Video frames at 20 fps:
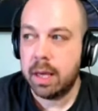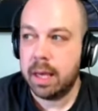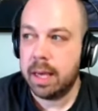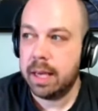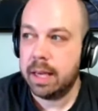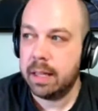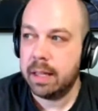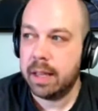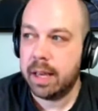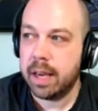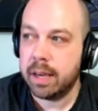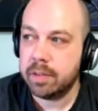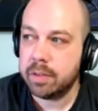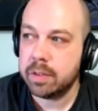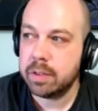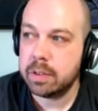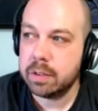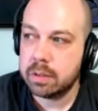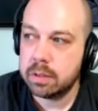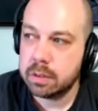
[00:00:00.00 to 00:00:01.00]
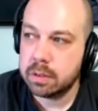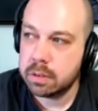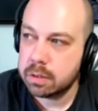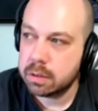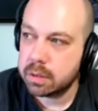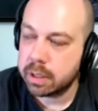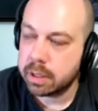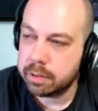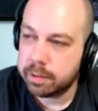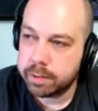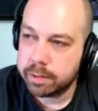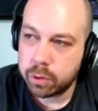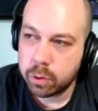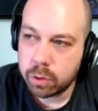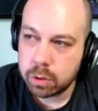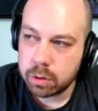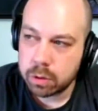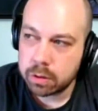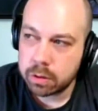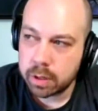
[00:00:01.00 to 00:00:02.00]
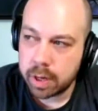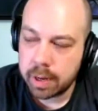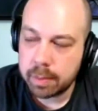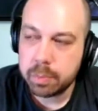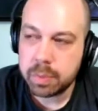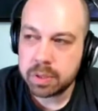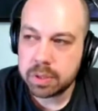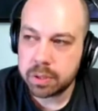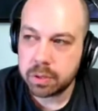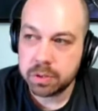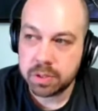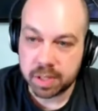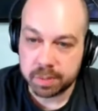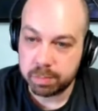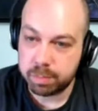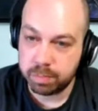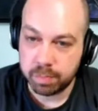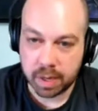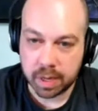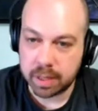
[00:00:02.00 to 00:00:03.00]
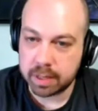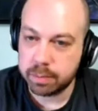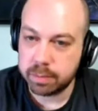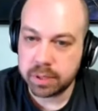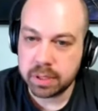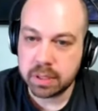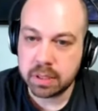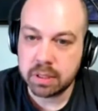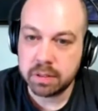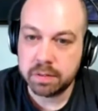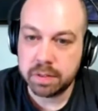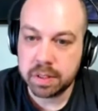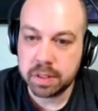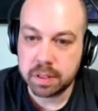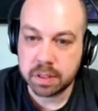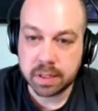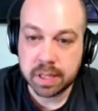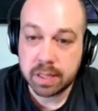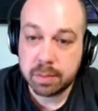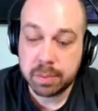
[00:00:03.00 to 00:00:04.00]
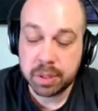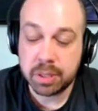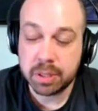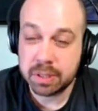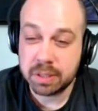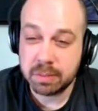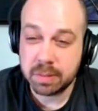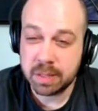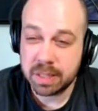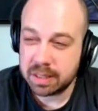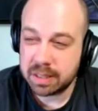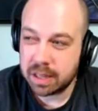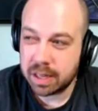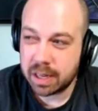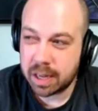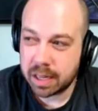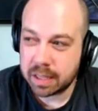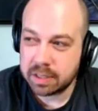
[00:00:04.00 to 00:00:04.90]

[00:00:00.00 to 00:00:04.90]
And after like four episodes, I, I completely fizzled out because I'm like,